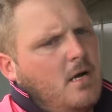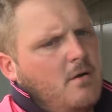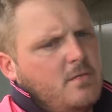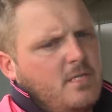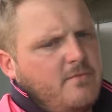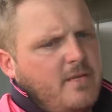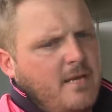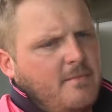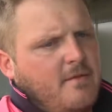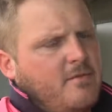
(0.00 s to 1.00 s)
We'll definitely
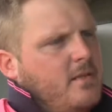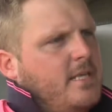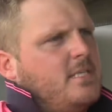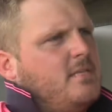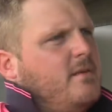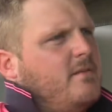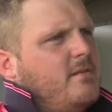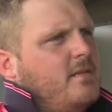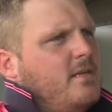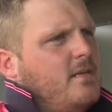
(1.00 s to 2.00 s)
come back for the Len Smith, I
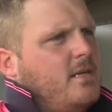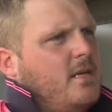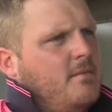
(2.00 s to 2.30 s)
think.